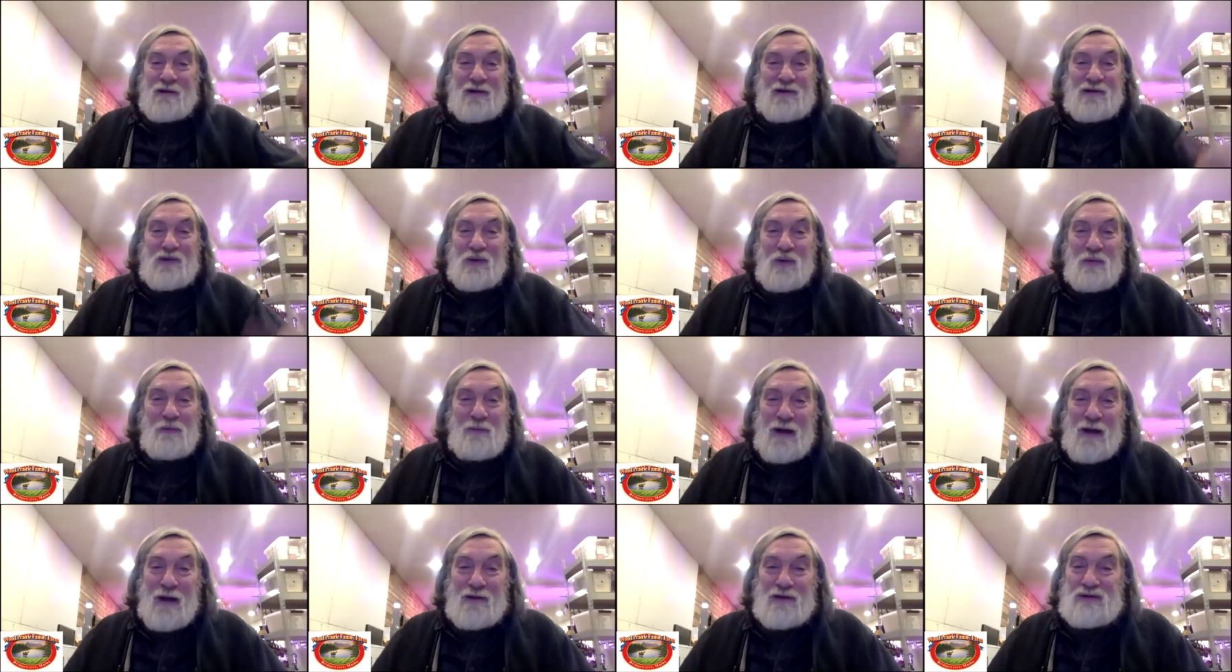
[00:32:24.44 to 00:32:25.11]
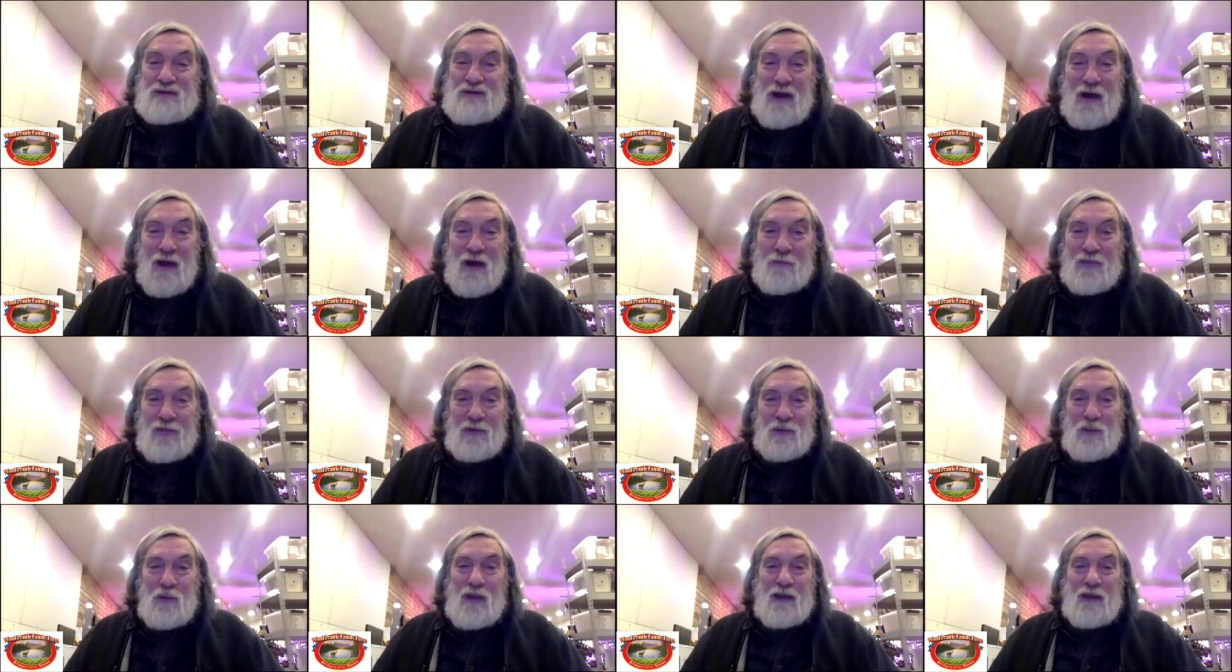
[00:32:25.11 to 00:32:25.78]
you're going to do a
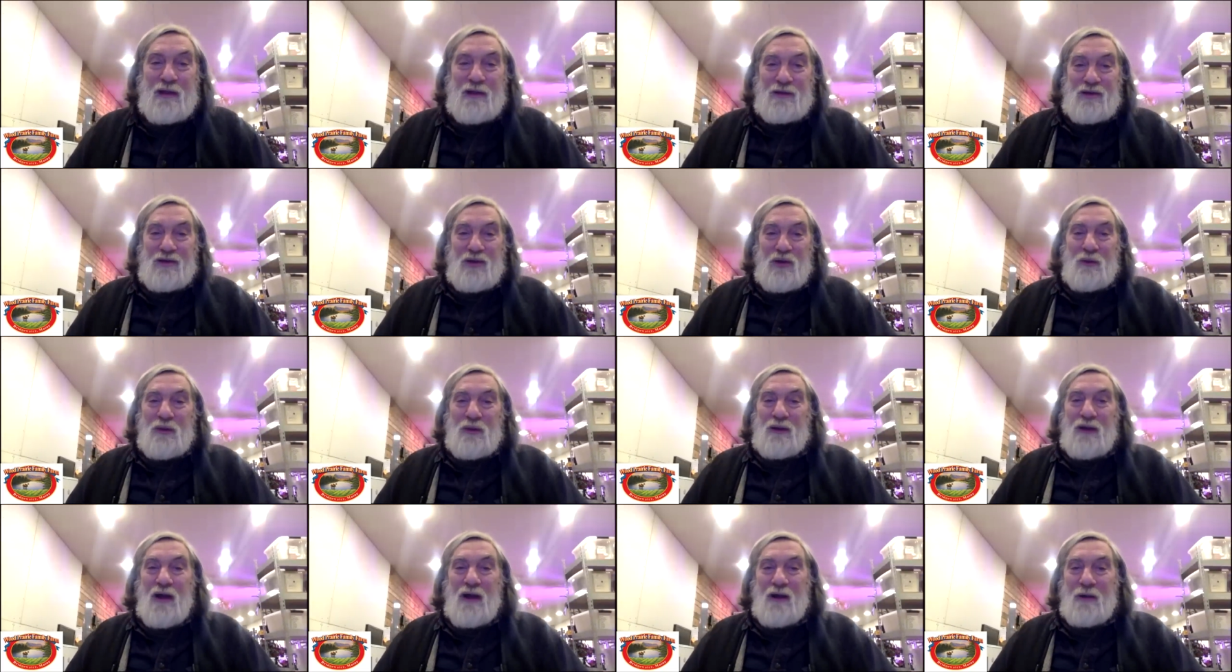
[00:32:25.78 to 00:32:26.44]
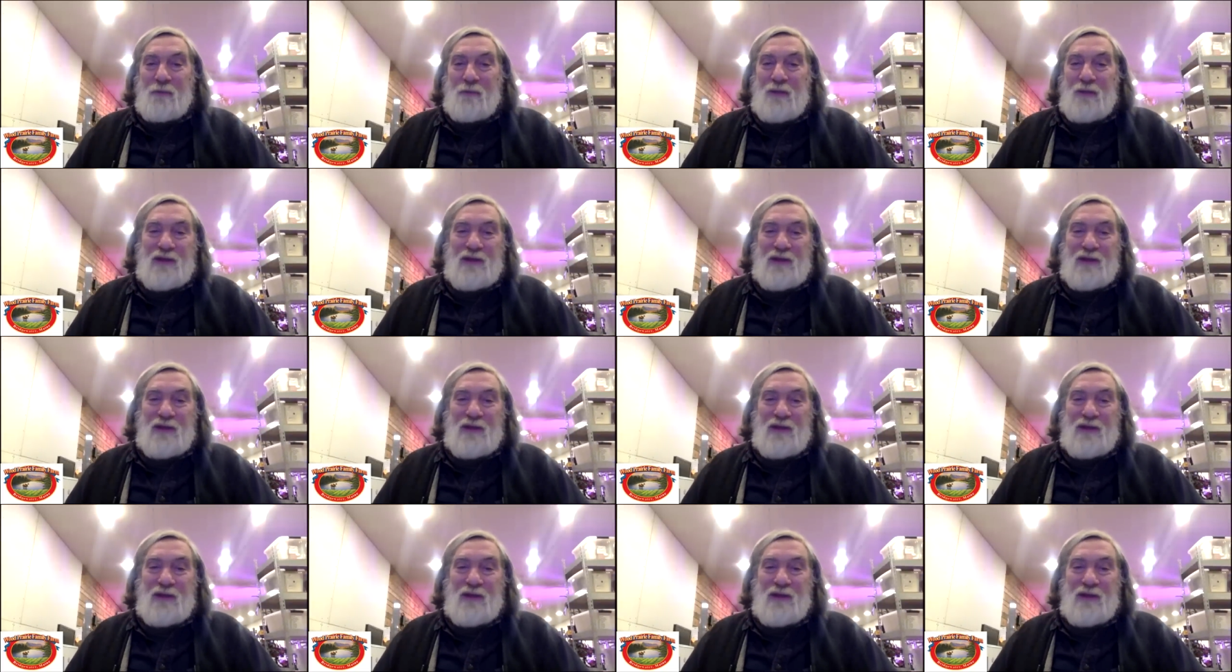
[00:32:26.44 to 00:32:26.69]
better job than we can do.